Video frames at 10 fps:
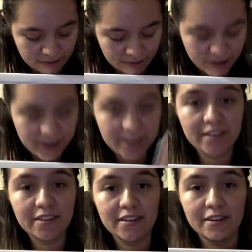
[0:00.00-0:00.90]
Very
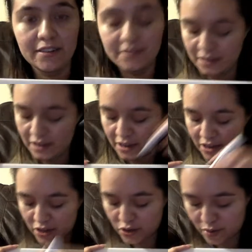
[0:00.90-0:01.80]
good.
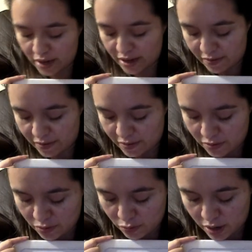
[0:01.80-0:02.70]
You have
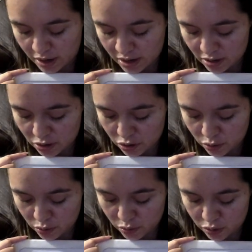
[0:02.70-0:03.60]
1,
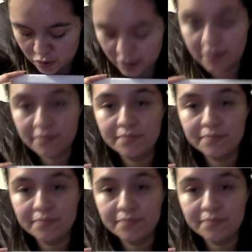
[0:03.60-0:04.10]
2, 3.